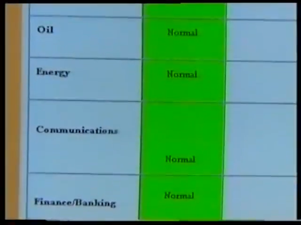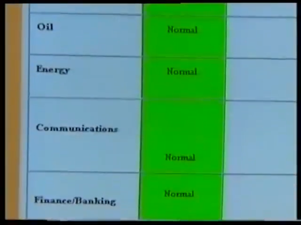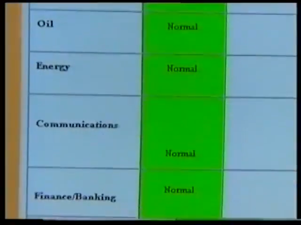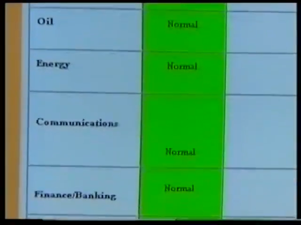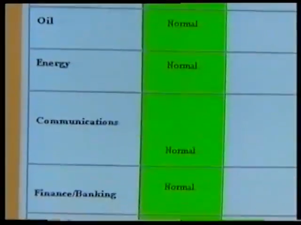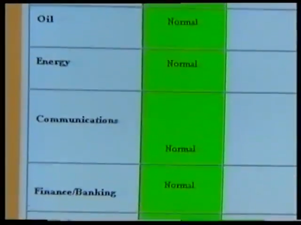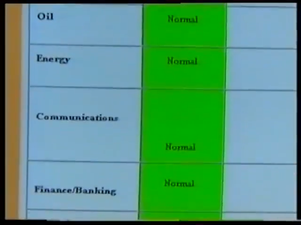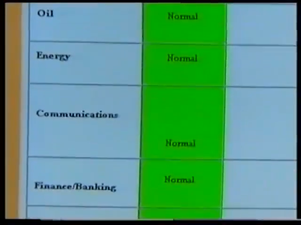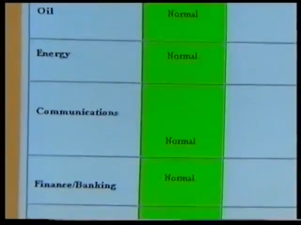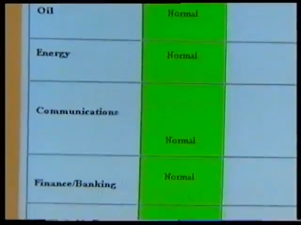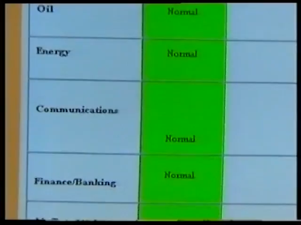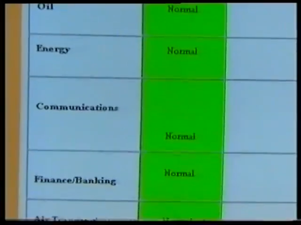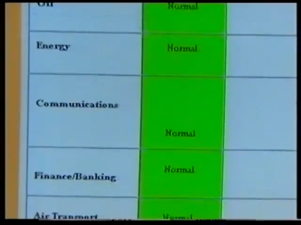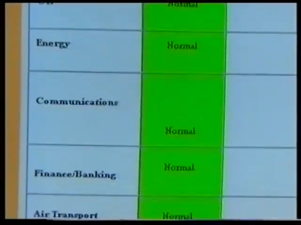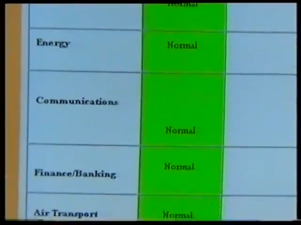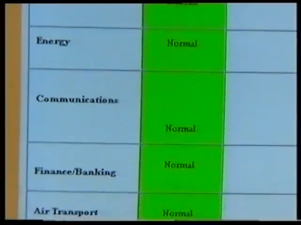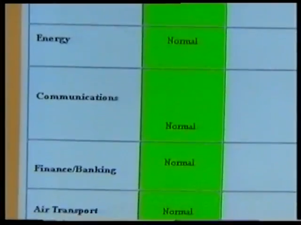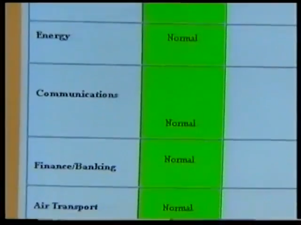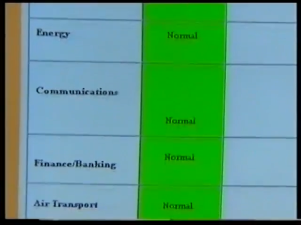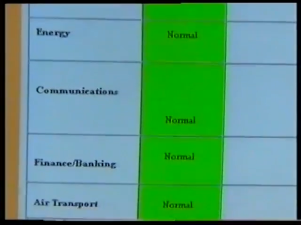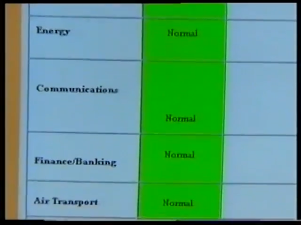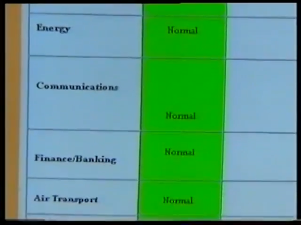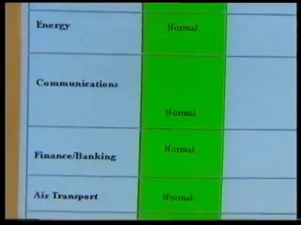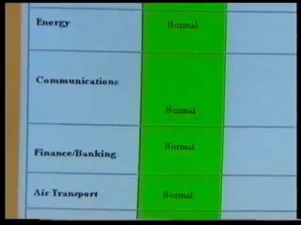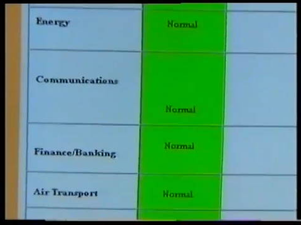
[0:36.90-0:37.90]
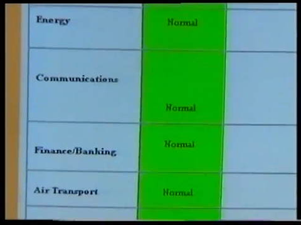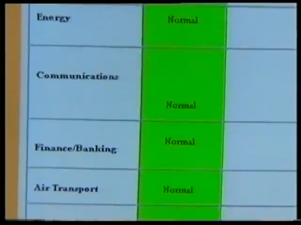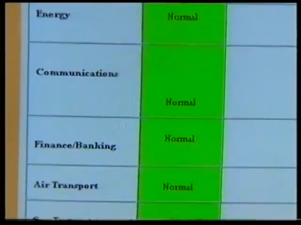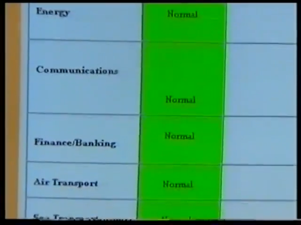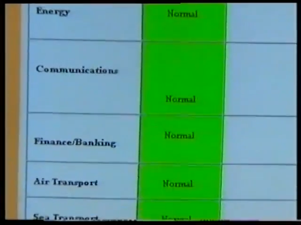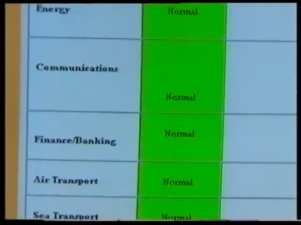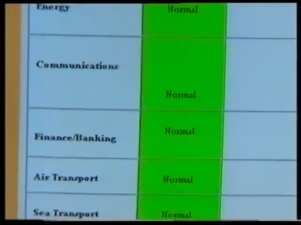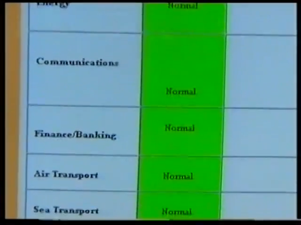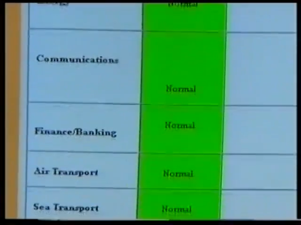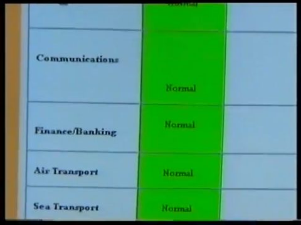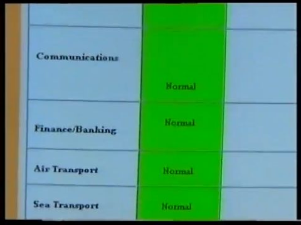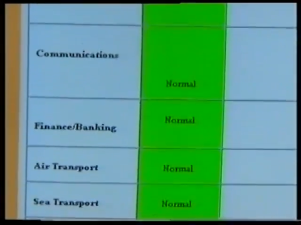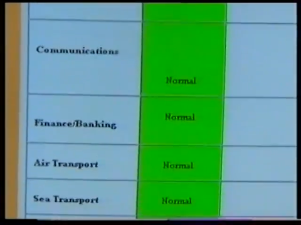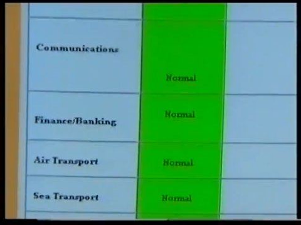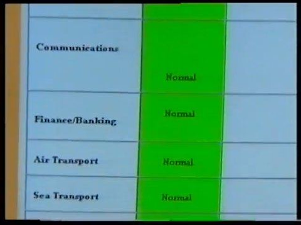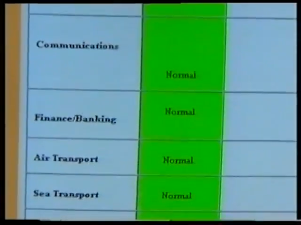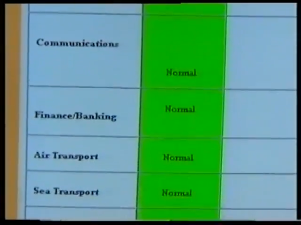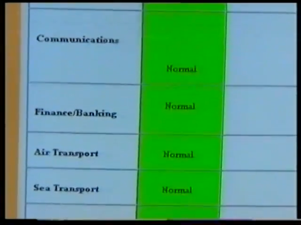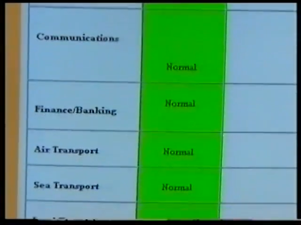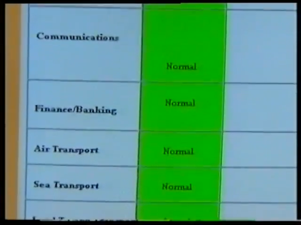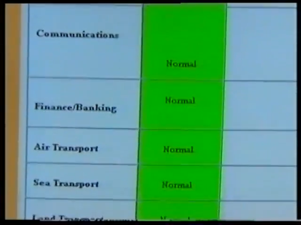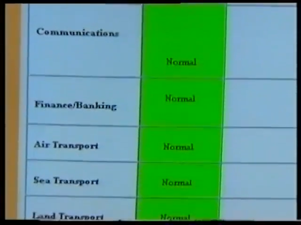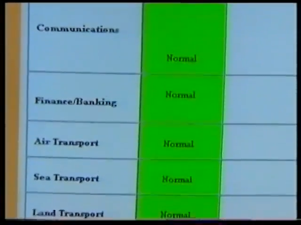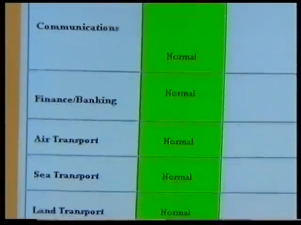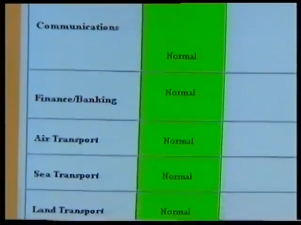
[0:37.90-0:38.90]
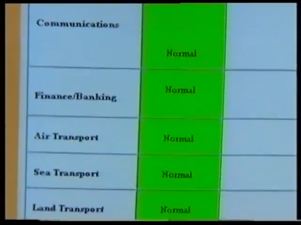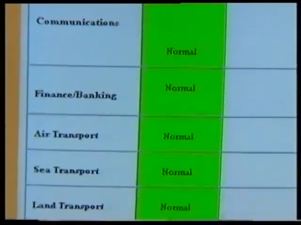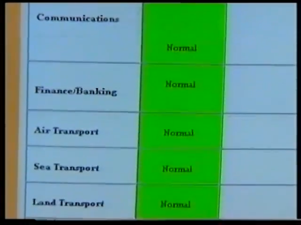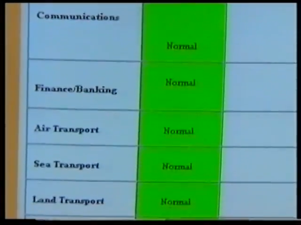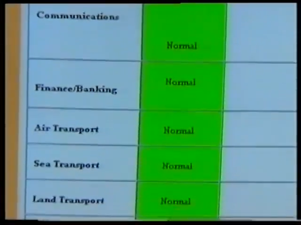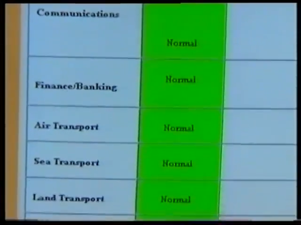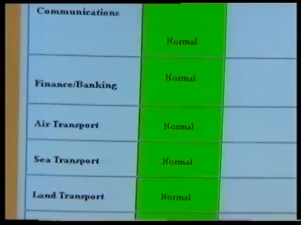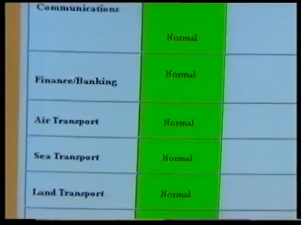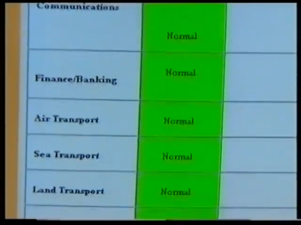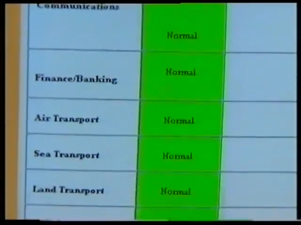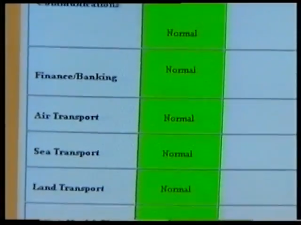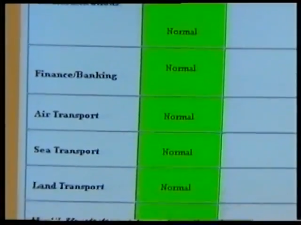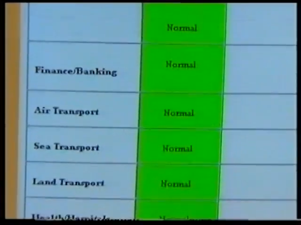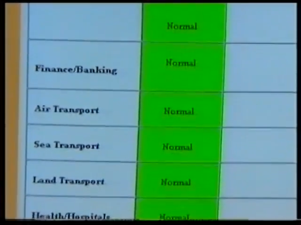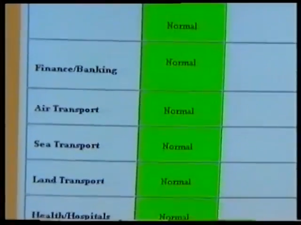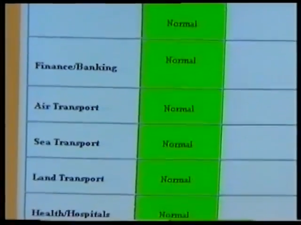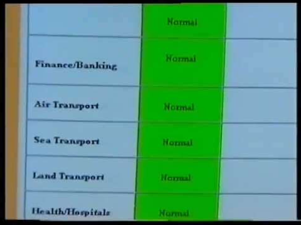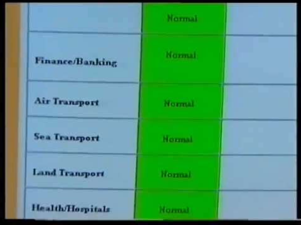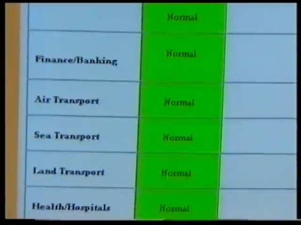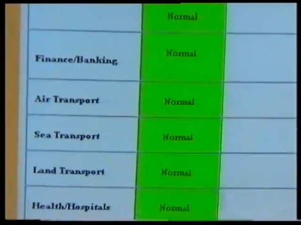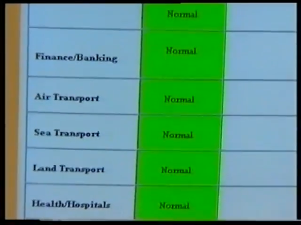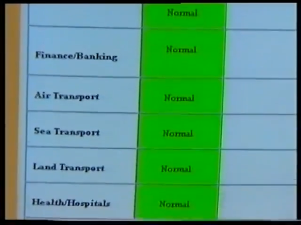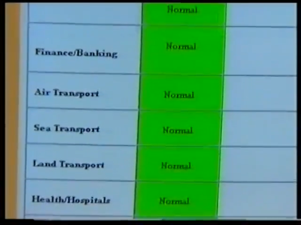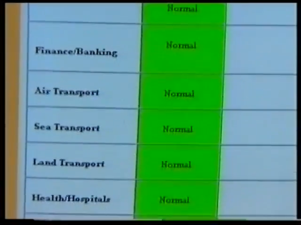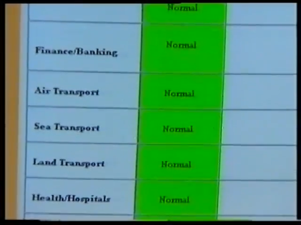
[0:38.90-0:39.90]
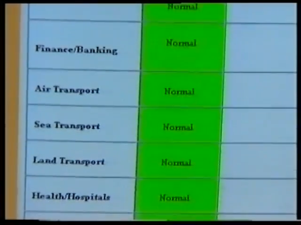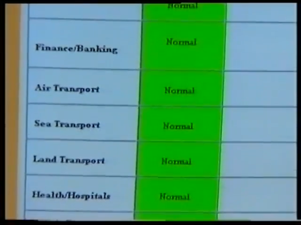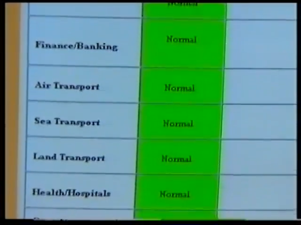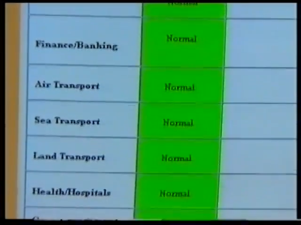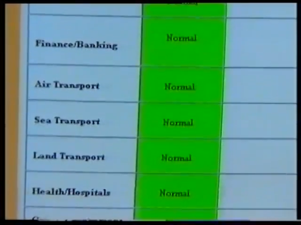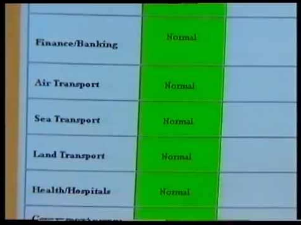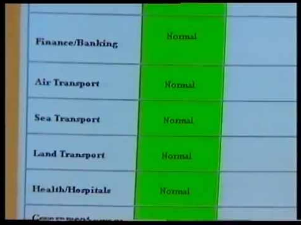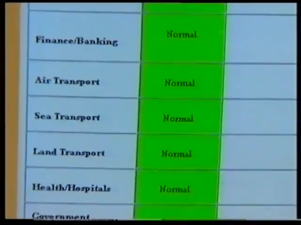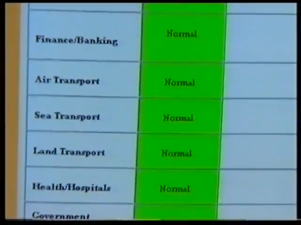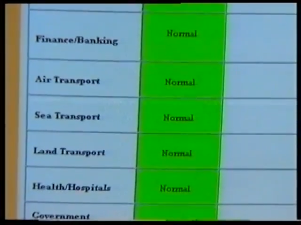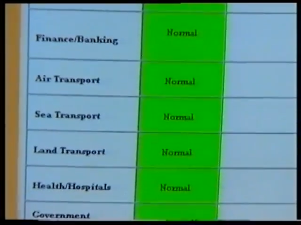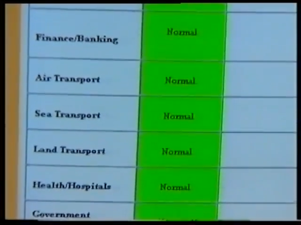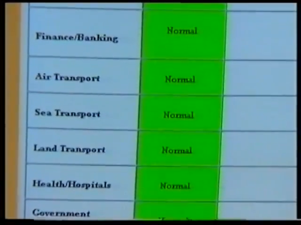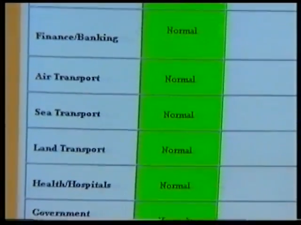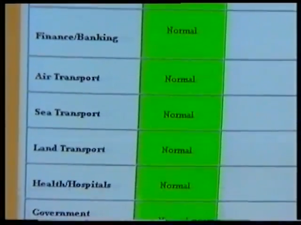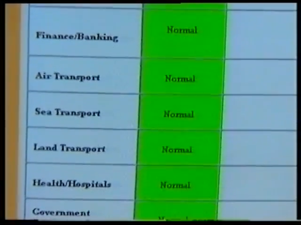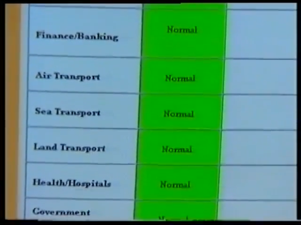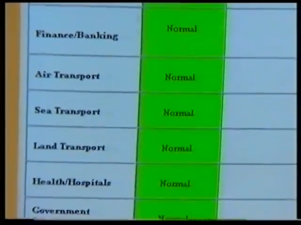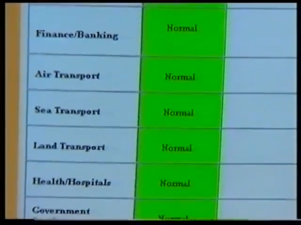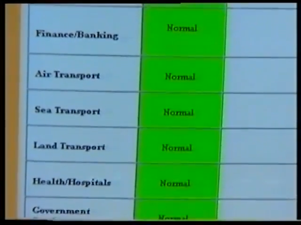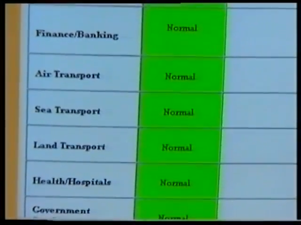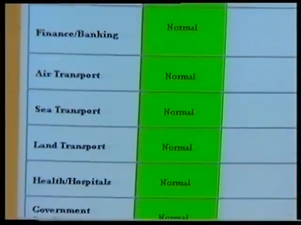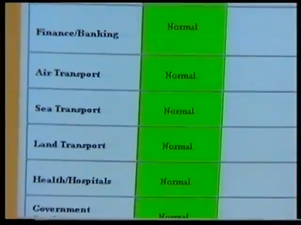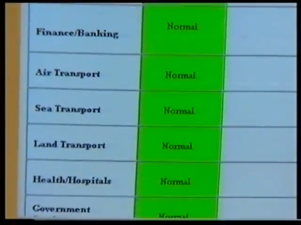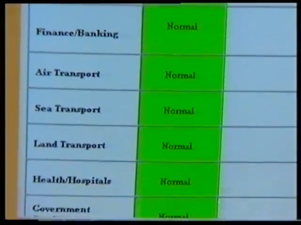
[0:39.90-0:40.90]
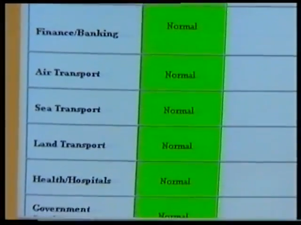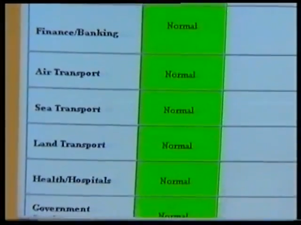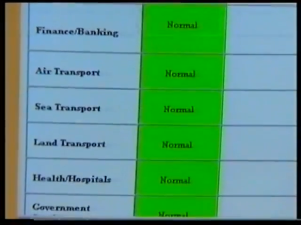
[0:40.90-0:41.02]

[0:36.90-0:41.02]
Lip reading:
No face is visible, so there are no lips to read.